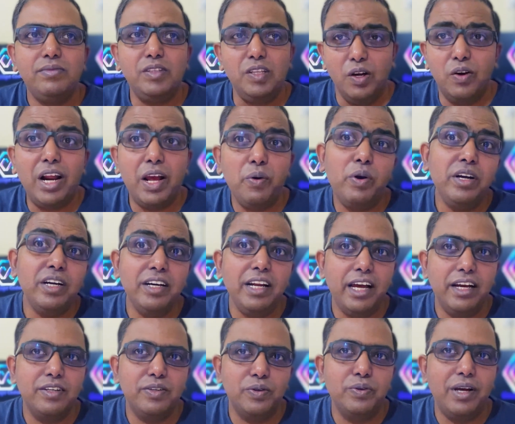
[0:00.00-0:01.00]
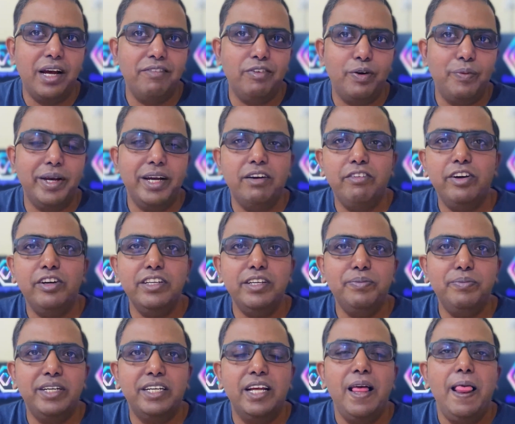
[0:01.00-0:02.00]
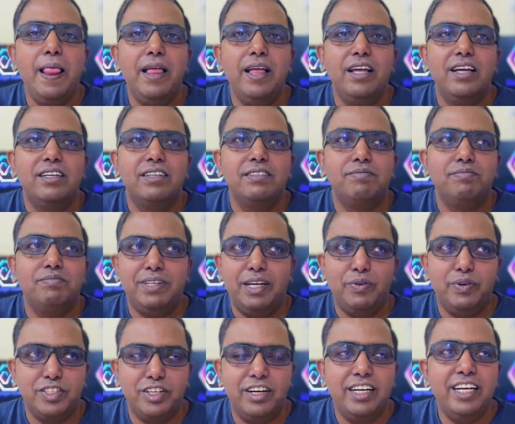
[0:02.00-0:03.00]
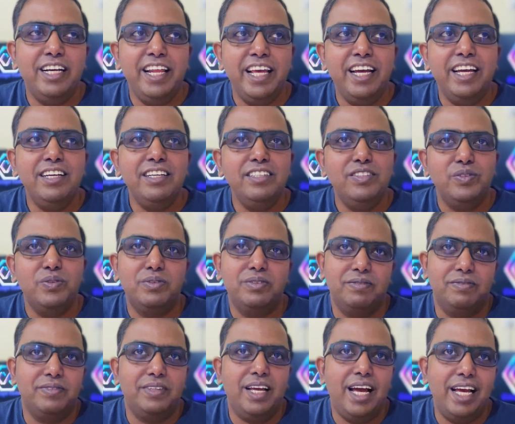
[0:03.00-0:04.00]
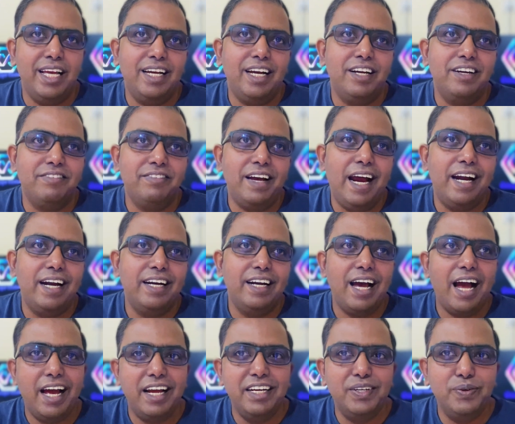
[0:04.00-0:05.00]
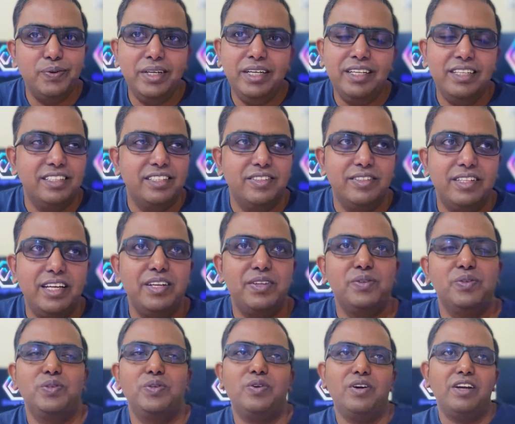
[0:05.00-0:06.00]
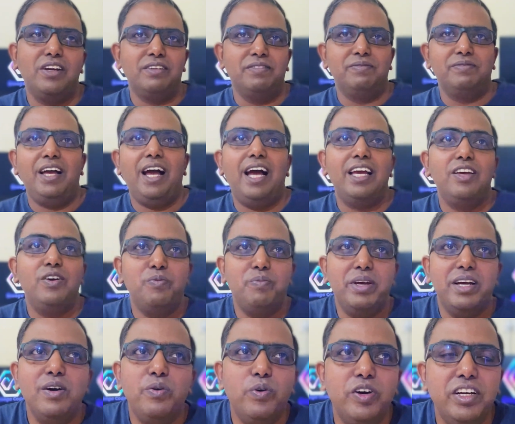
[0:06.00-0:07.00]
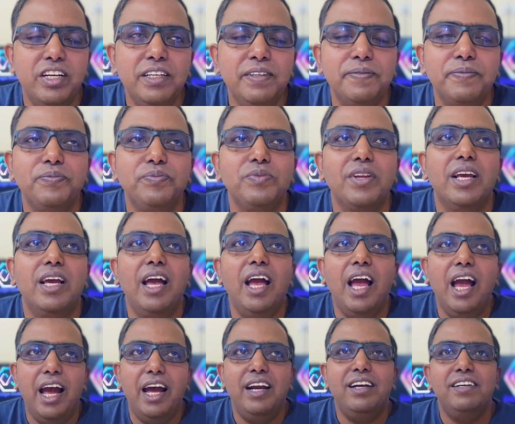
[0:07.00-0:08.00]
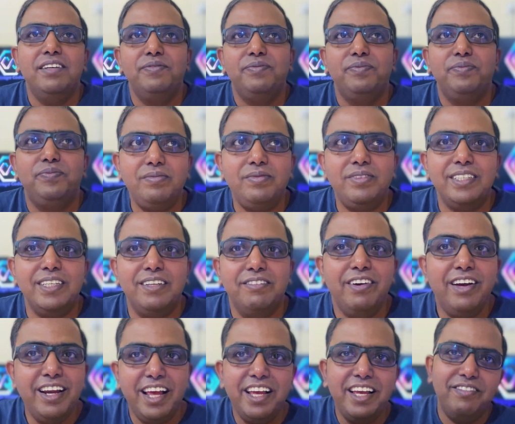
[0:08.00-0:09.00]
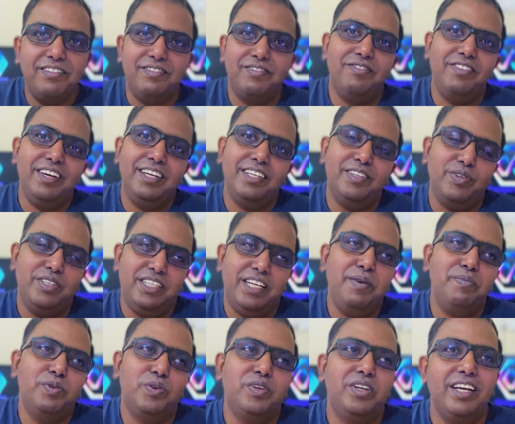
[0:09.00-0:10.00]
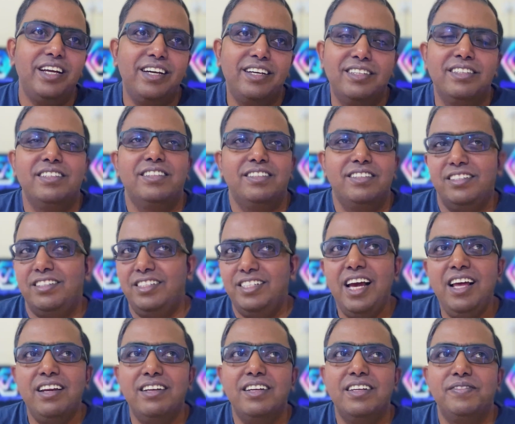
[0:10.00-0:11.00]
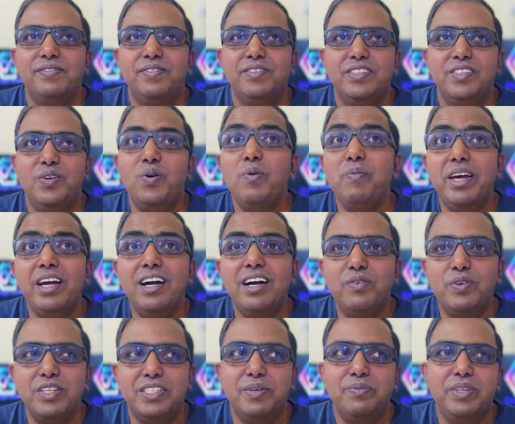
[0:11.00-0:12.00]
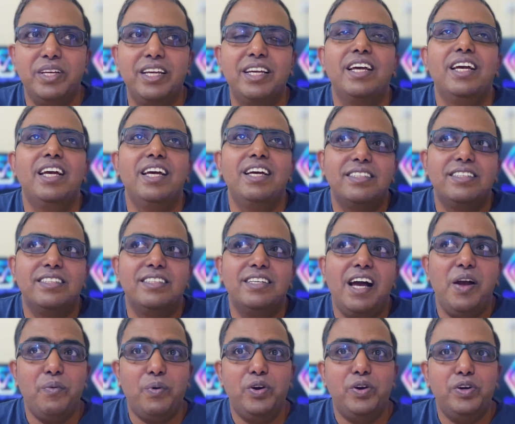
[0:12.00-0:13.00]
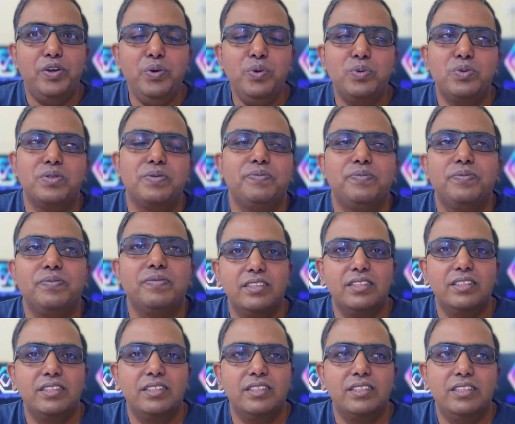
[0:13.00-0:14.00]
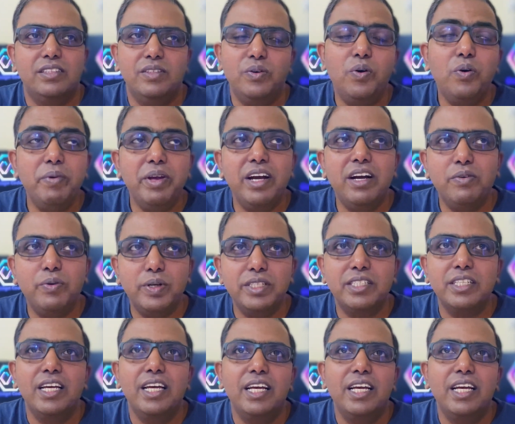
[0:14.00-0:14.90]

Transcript: But I wanted to have Omega Warrior, but that was already taken, so I kind of added I to it. So I used to call I Omega Warrior. And when it was time to create this channel, so Omega was something I wanted to use. So Omega was